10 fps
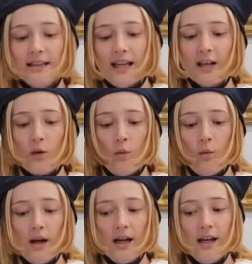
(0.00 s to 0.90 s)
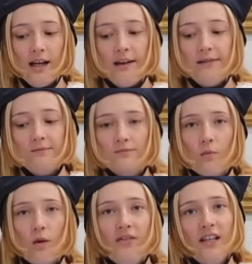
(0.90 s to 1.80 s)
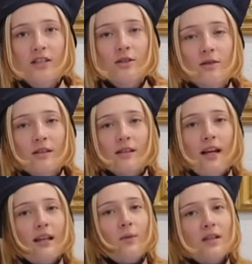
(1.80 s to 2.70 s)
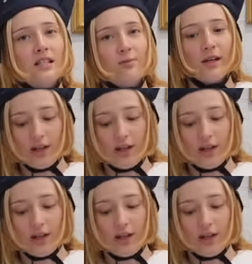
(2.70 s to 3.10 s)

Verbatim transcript: like what would these shoes look like? Like, would this be